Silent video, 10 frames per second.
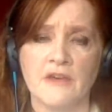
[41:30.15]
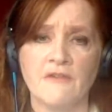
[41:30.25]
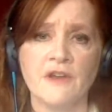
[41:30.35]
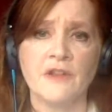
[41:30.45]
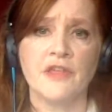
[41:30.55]

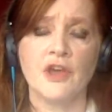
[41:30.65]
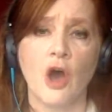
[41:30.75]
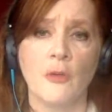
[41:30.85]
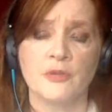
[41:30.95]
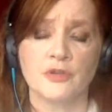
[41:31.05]
given
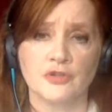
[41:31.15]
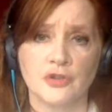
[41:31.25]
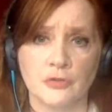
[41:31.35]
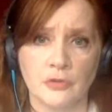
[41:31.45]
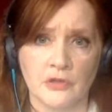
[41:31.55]
the
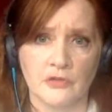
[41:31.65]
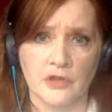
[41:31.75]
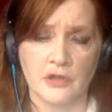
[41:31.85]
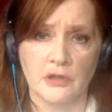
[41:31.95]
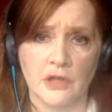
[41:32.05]

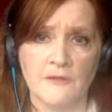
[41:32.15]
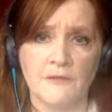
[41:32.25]
opportunity.